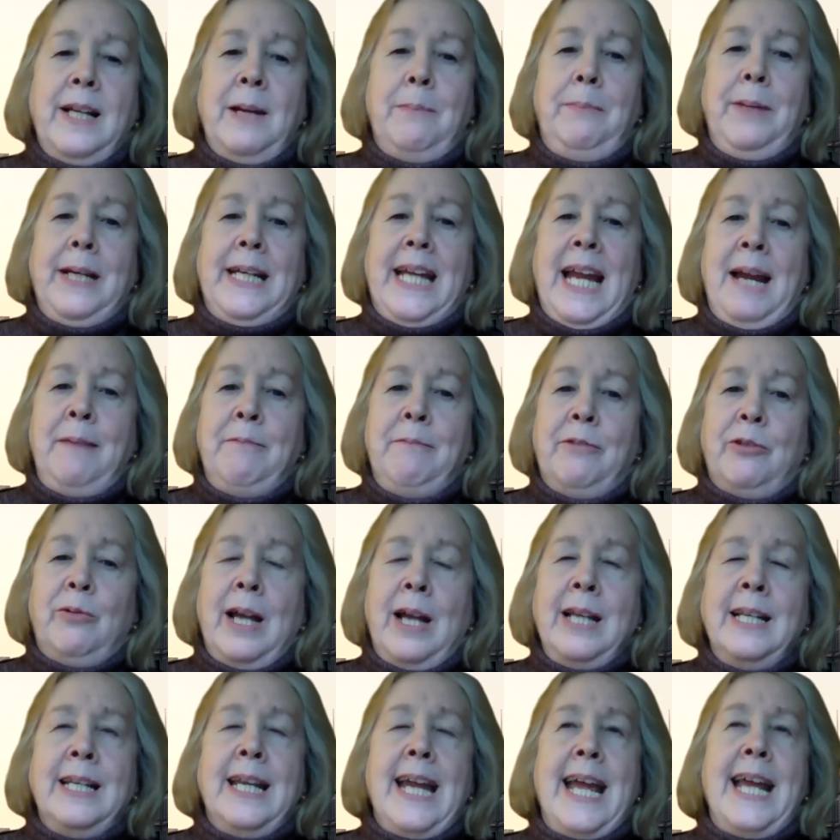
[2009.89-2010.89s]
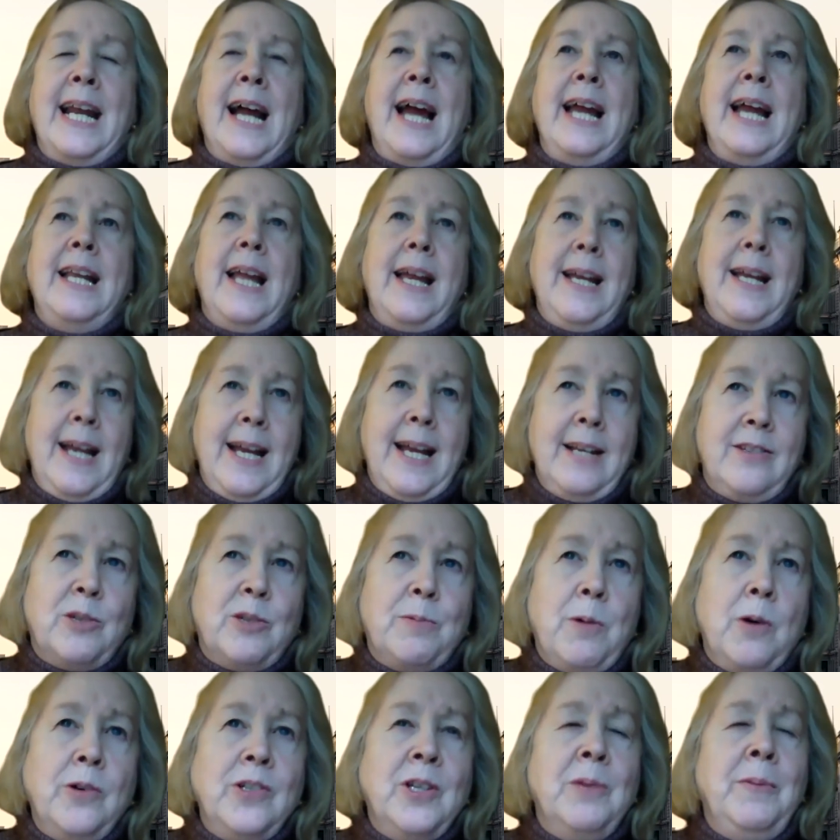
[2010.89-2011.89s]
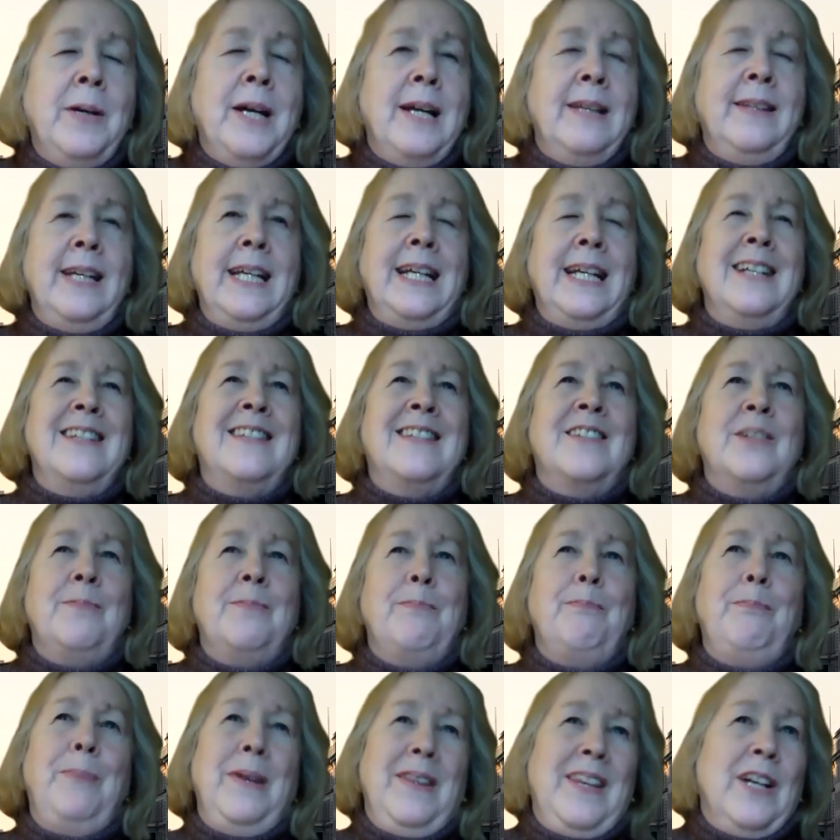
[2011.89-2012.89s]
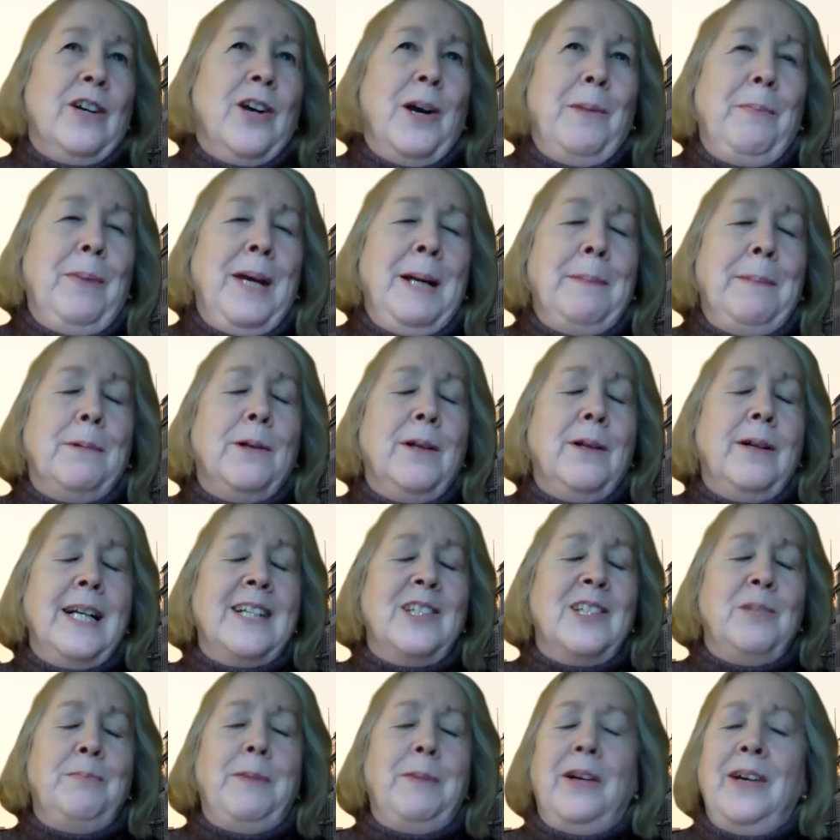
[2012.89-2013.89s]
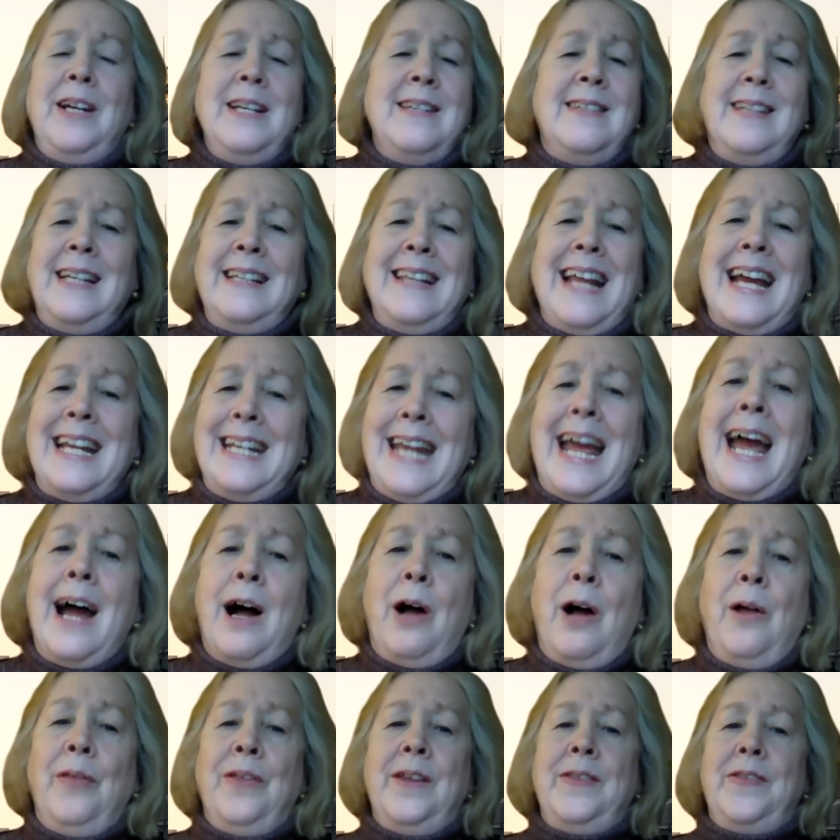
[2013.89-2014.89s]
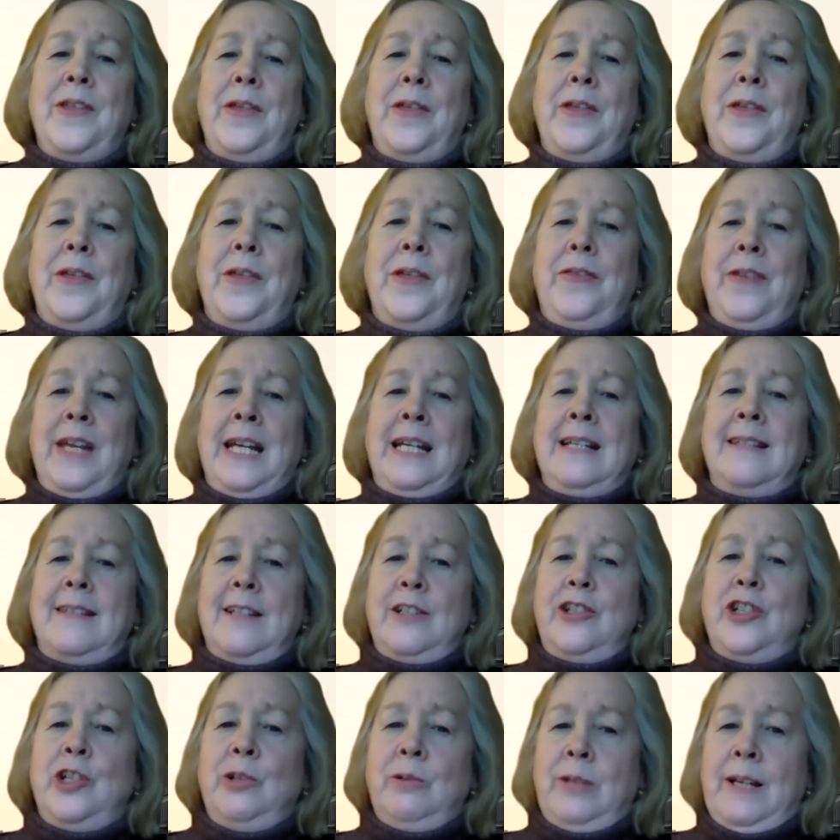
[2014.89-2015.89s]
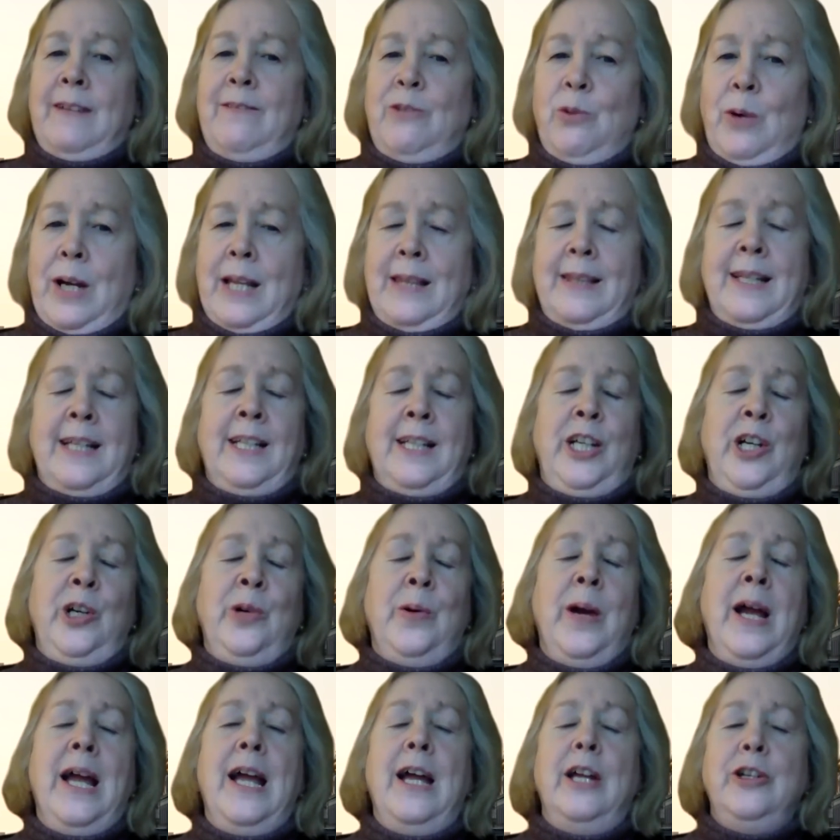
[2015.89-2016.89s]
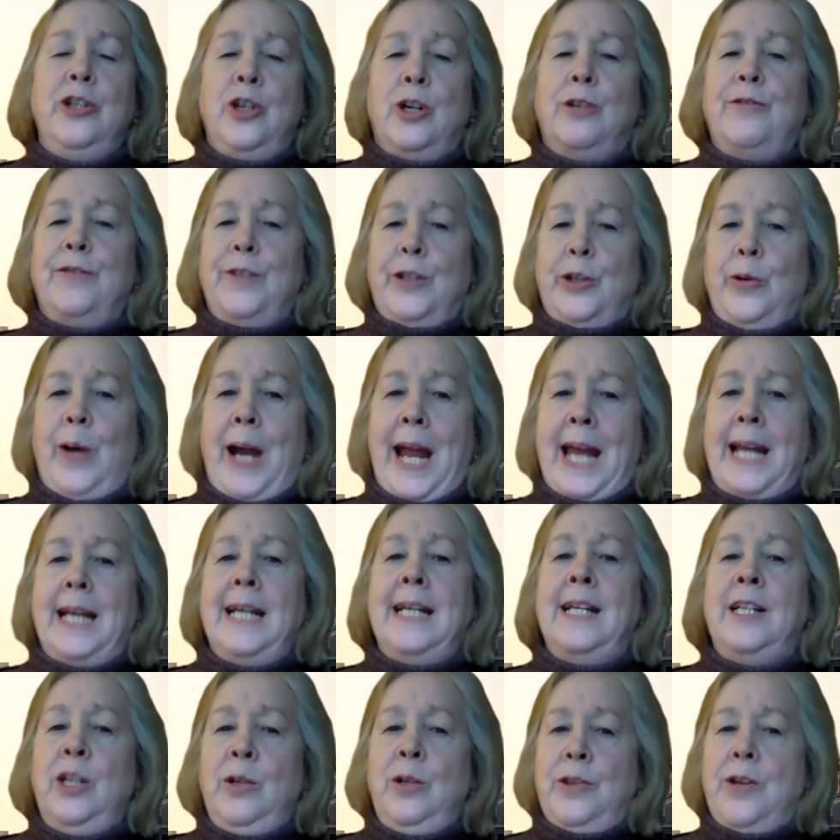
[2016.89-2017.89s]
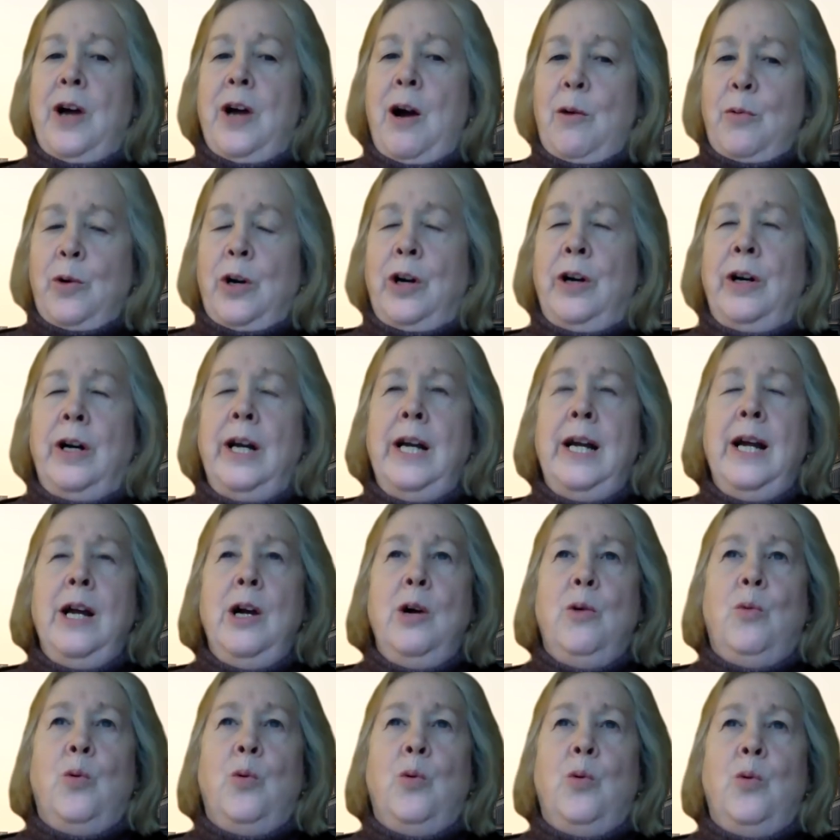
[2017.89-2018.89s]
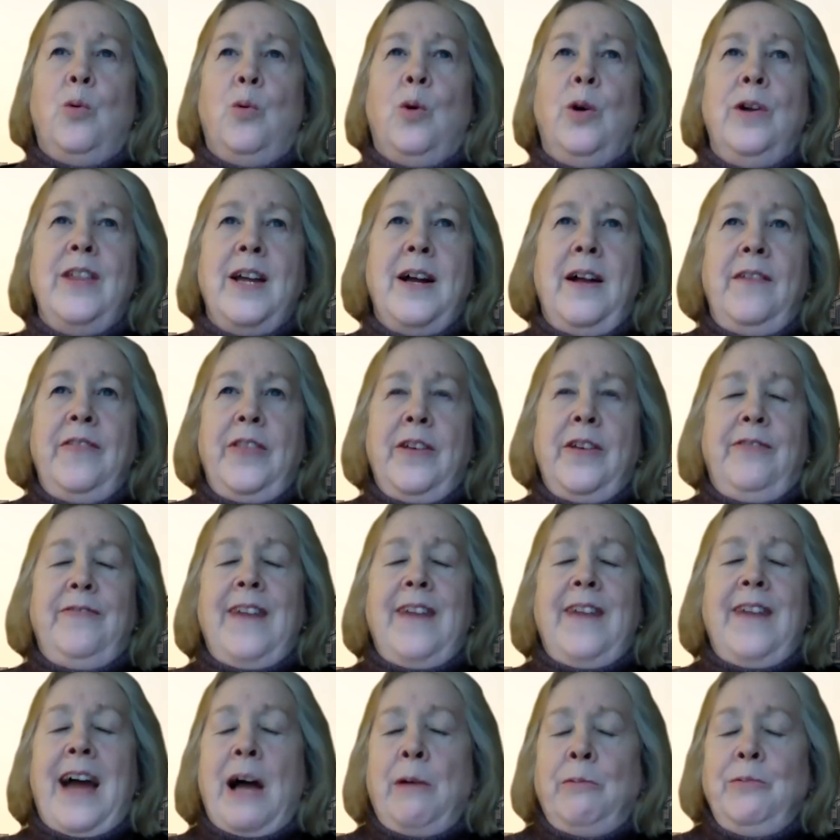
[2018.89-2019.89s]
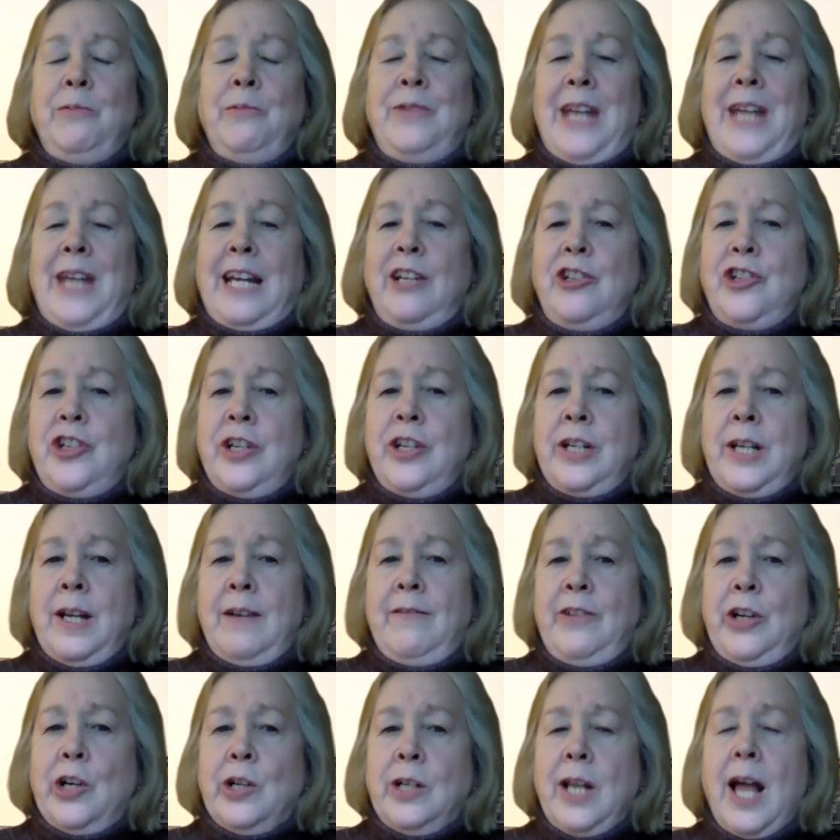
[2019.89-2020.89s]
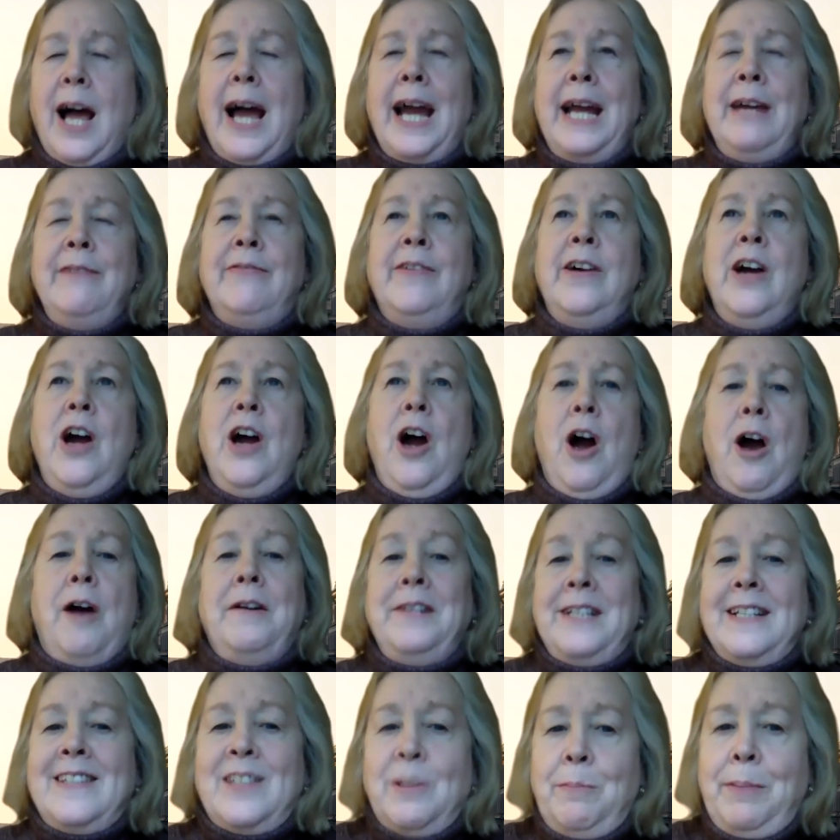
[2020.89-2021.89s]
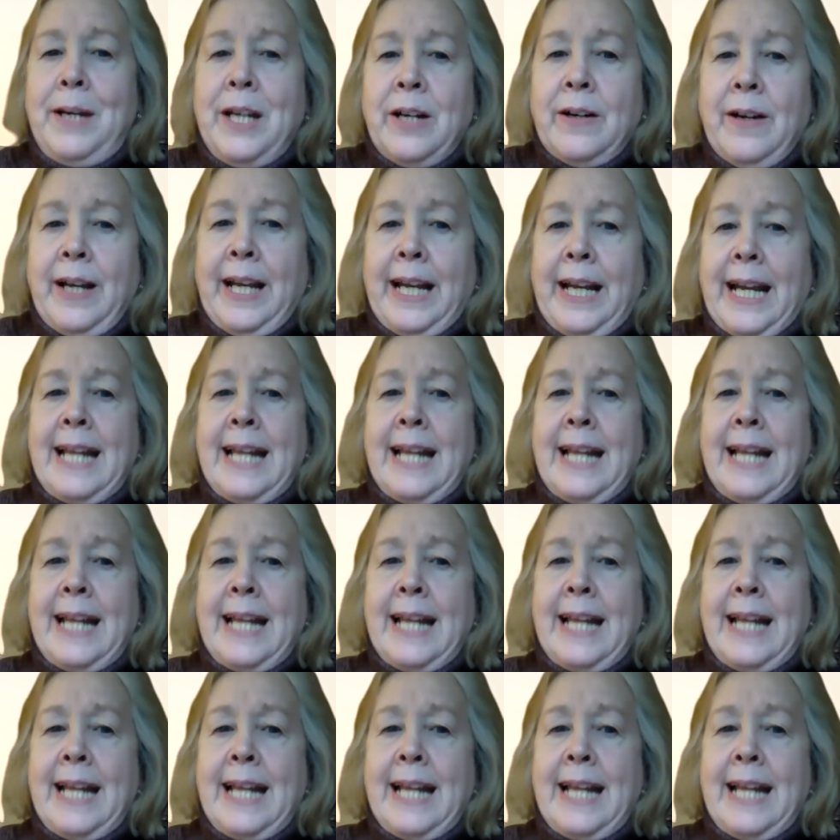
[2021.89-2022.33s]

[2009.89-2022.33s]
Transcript: It became threatened. And it spoke to me, I think, because there are people experiencing that now, that the things that you lived with and you took for granted and you thought were the foundation of your life are disappearing.